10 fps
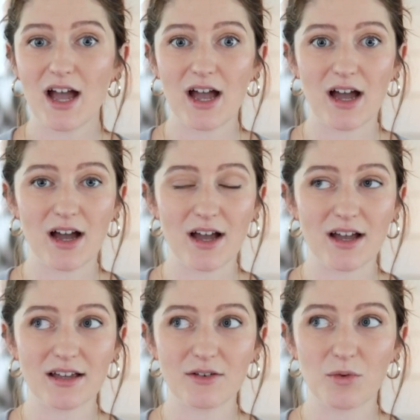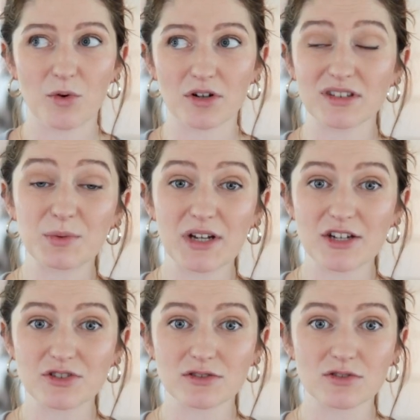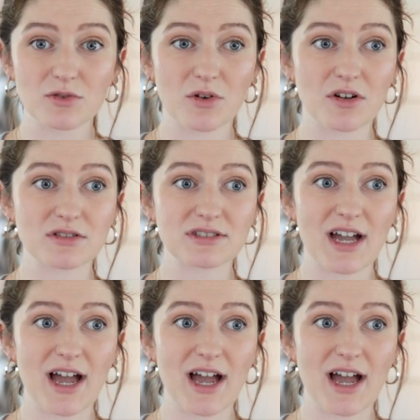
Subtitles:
or liquidation stores,